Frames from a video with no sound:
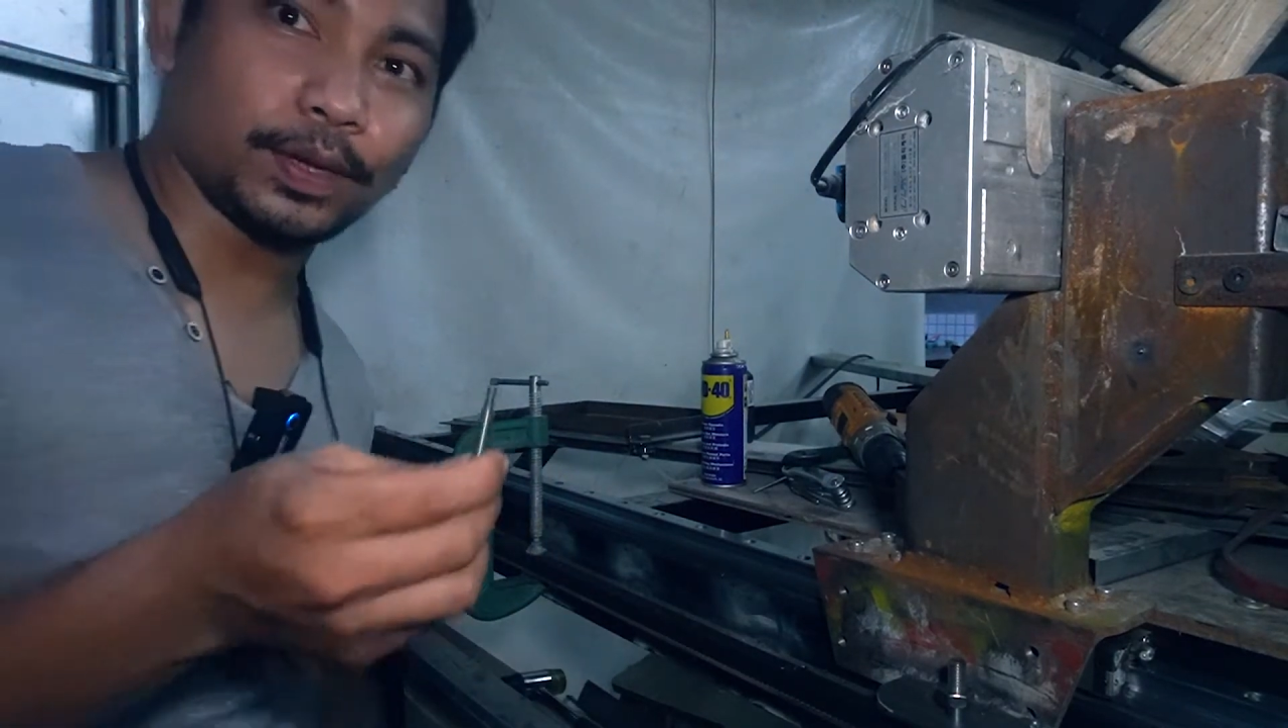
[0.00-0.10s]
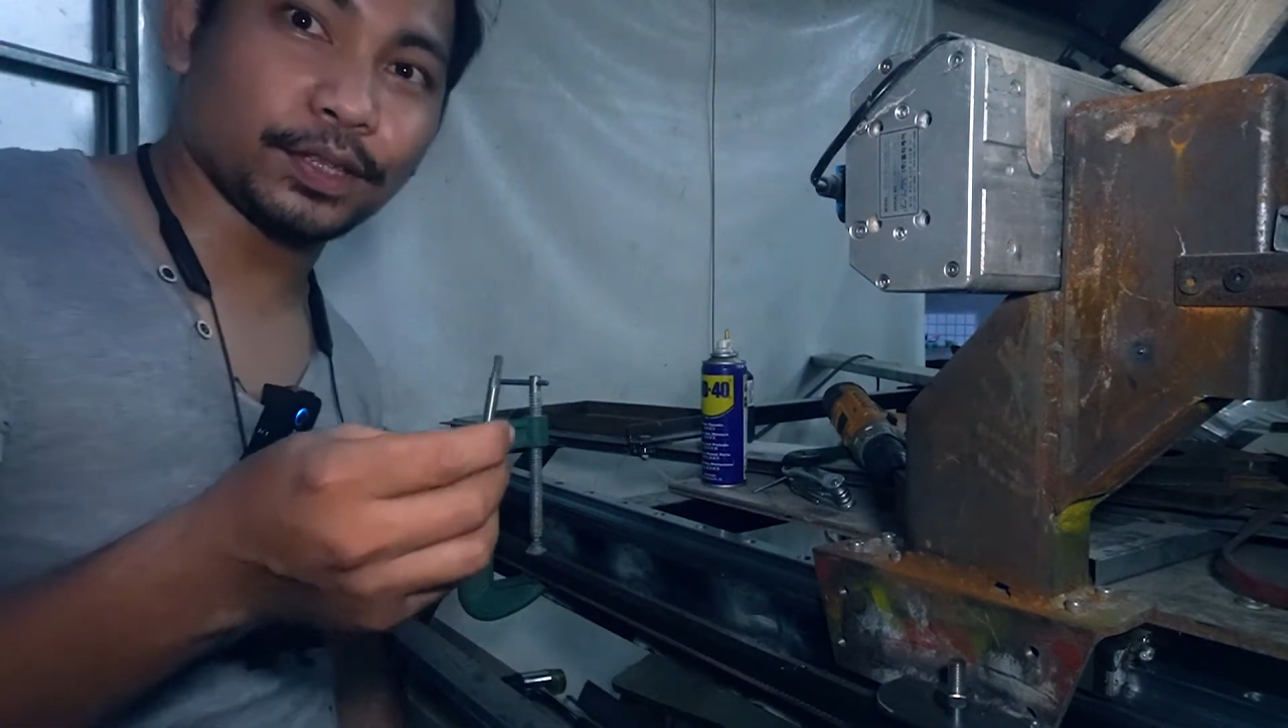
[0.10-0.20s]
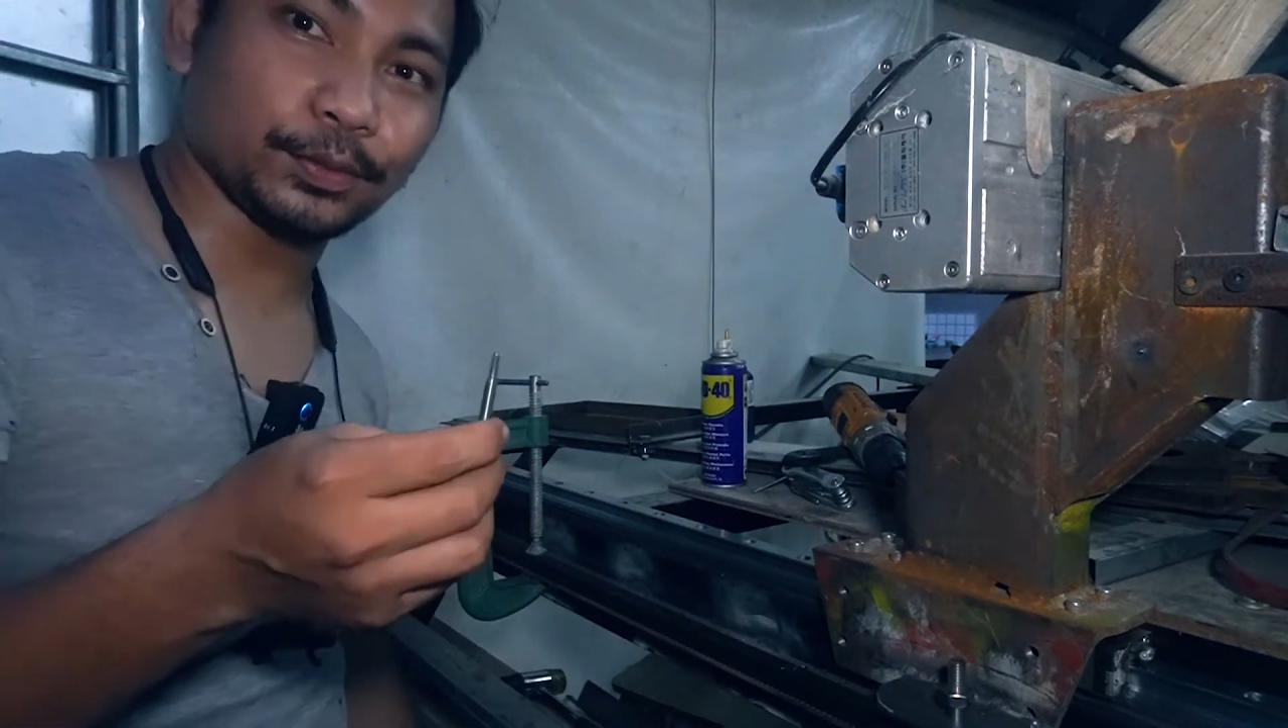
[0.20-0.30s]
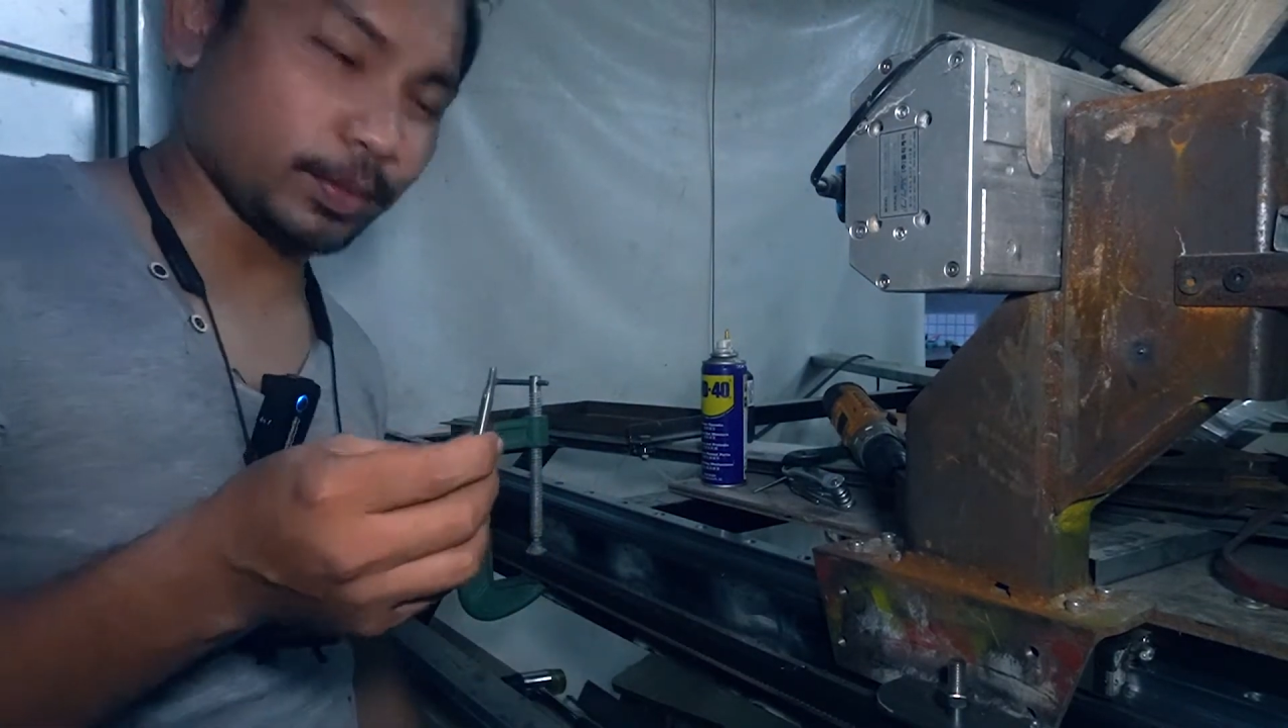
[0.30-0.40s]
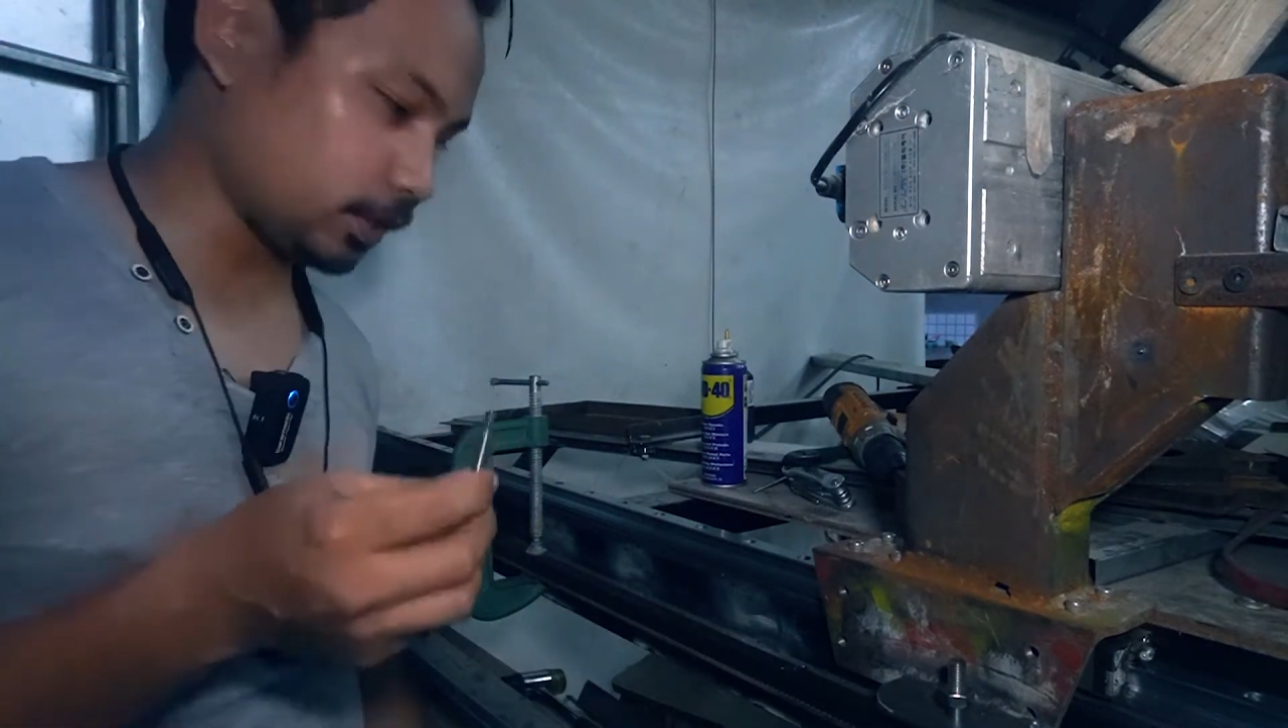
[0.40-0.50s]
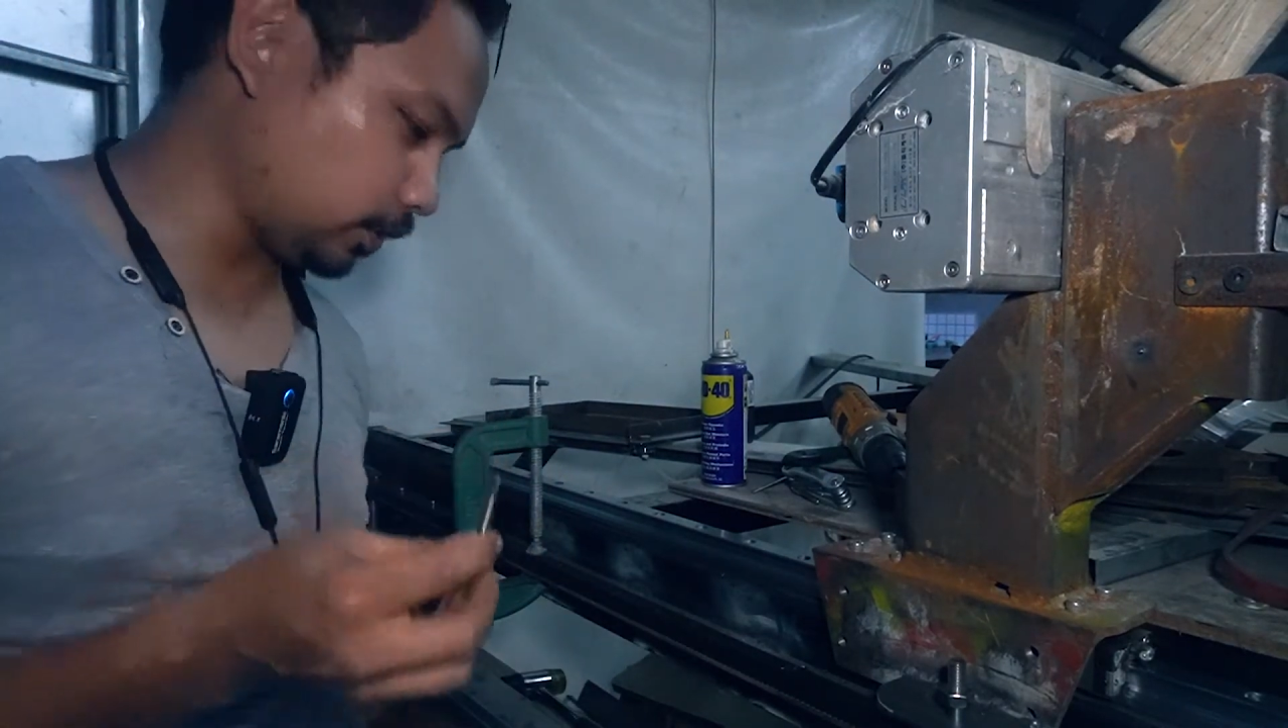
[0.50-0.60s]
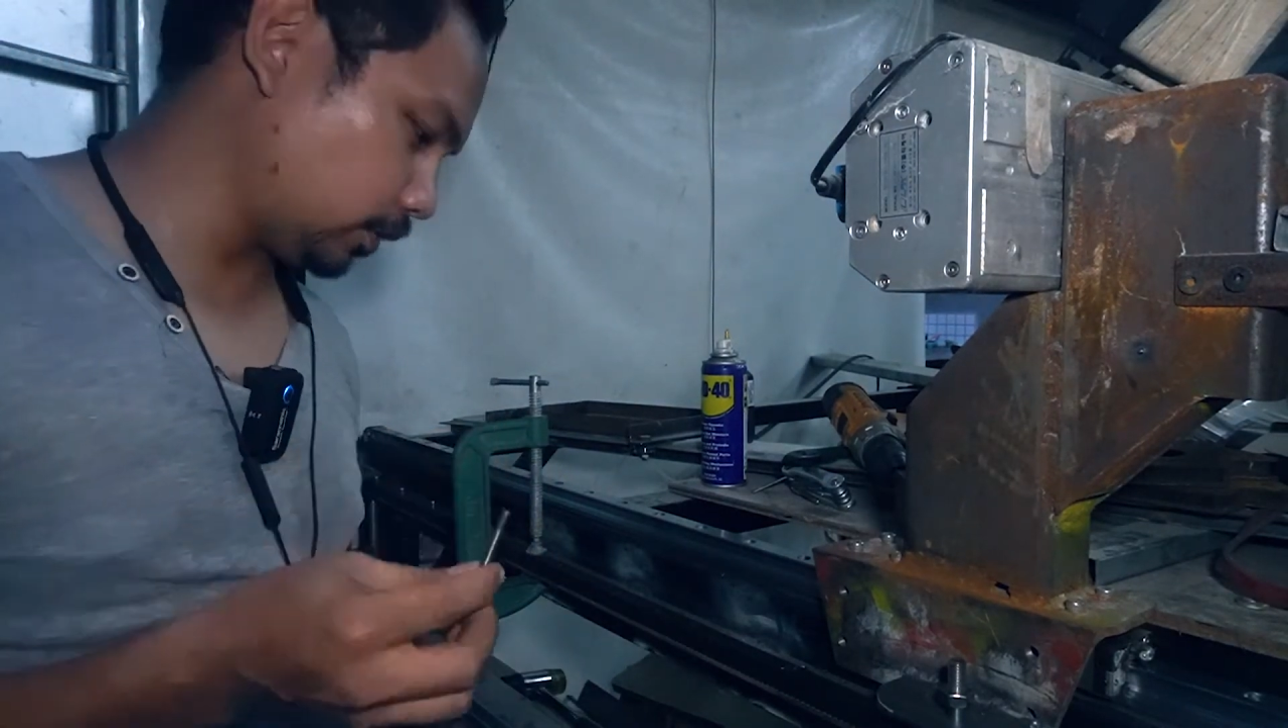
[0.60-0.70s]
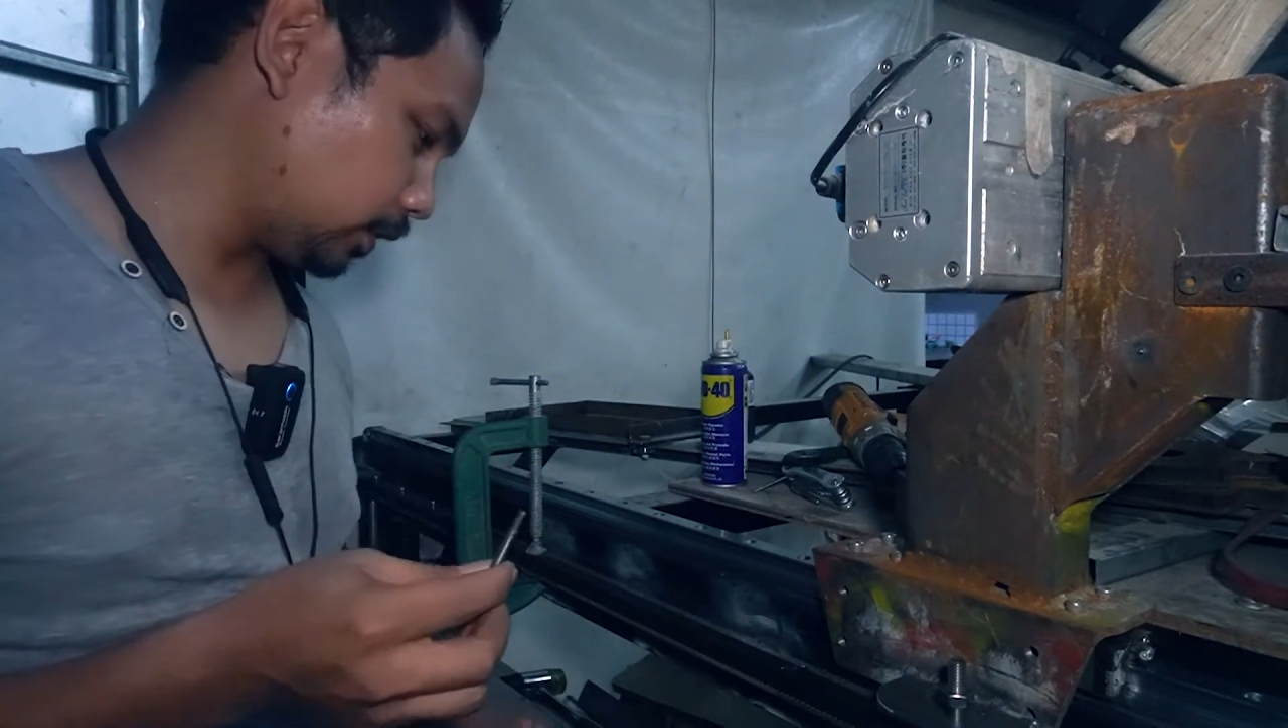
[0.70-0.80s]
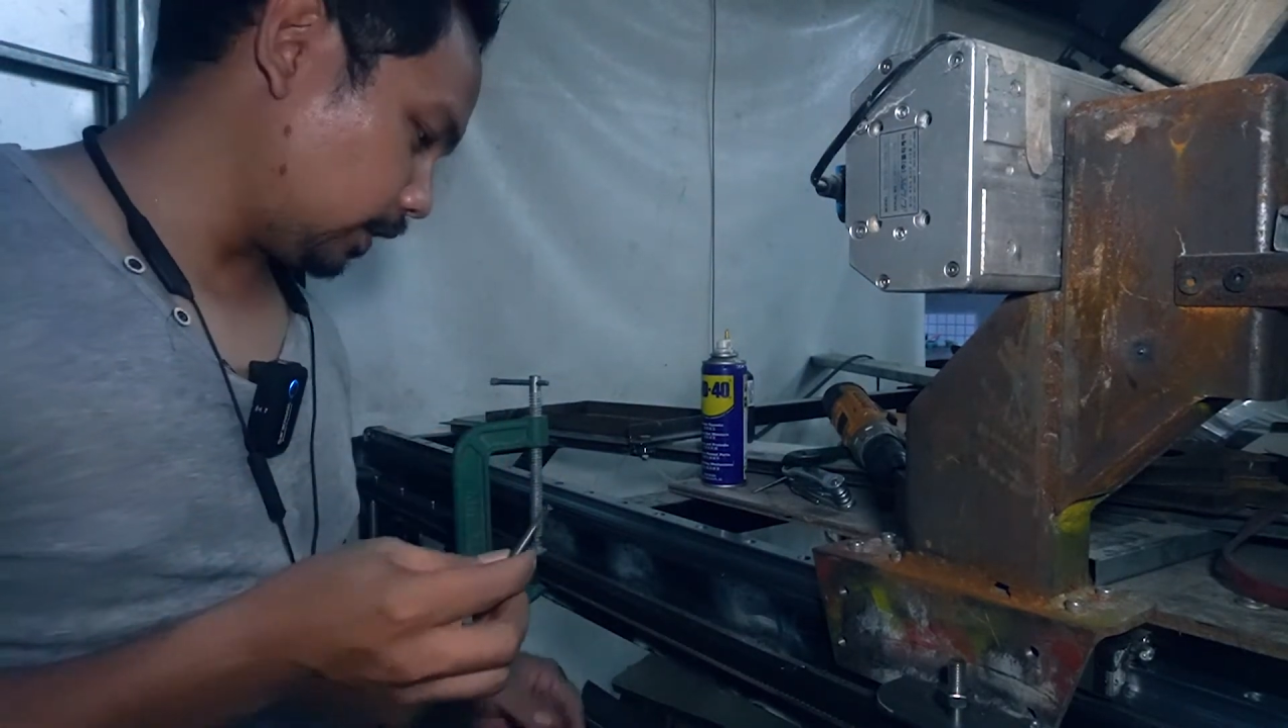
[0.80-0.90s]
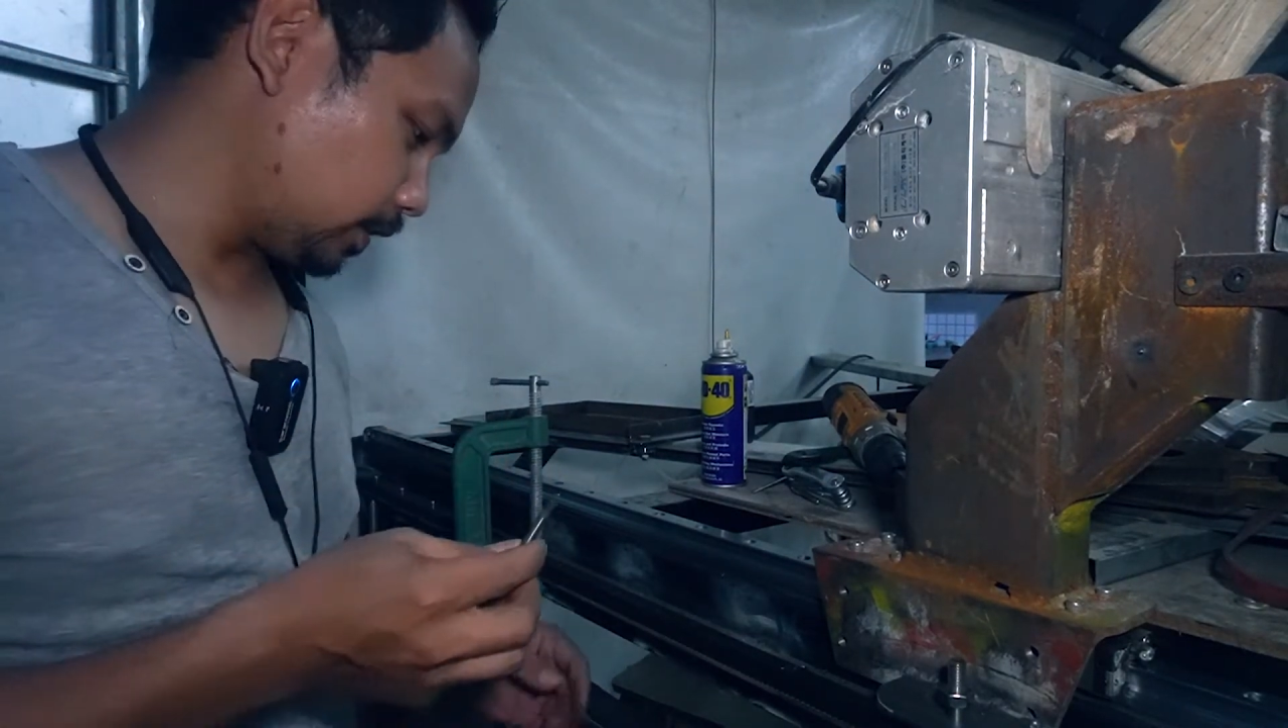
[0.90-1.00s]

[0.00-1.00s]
one tomorrow.